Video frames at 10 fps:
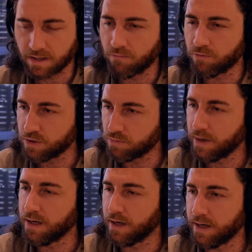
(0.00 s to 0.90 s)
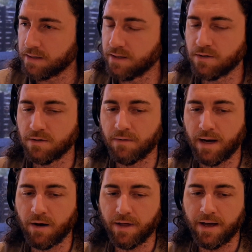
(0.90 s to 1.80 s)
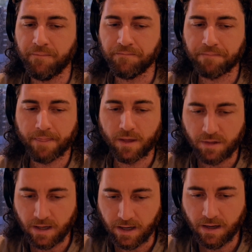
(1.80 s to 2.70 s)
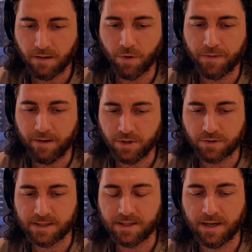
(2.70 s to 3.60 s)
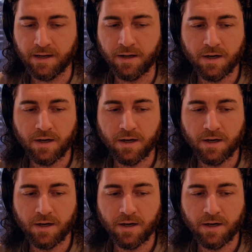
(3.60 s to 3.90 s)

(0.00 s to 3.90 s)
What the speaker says: rich way connected to how they're thinking and what they're interested in.